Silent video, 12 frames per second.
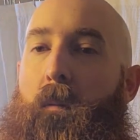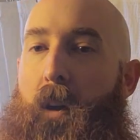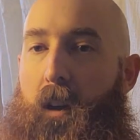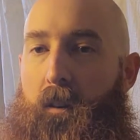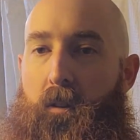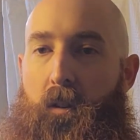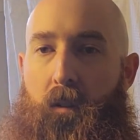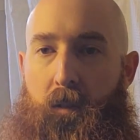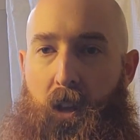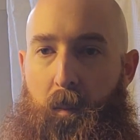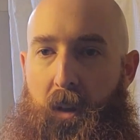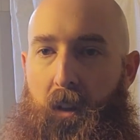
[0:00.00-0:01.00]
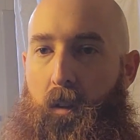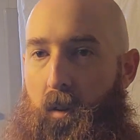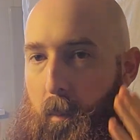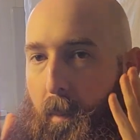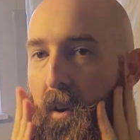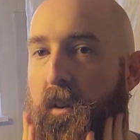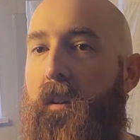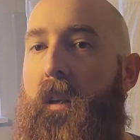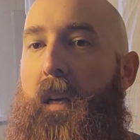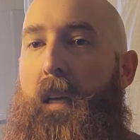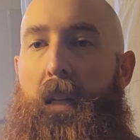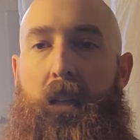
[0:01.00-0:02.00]
factor of keeping your beard
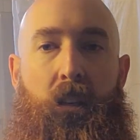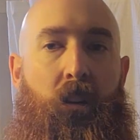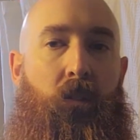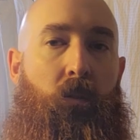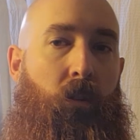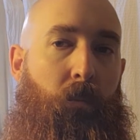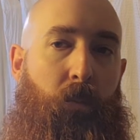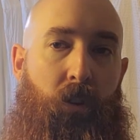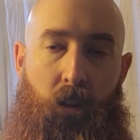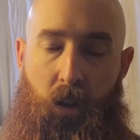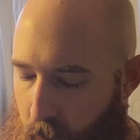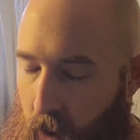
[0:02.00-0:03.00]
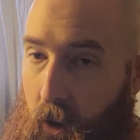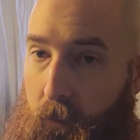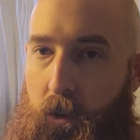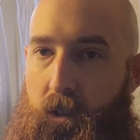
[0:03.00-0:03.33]
clean and groomed.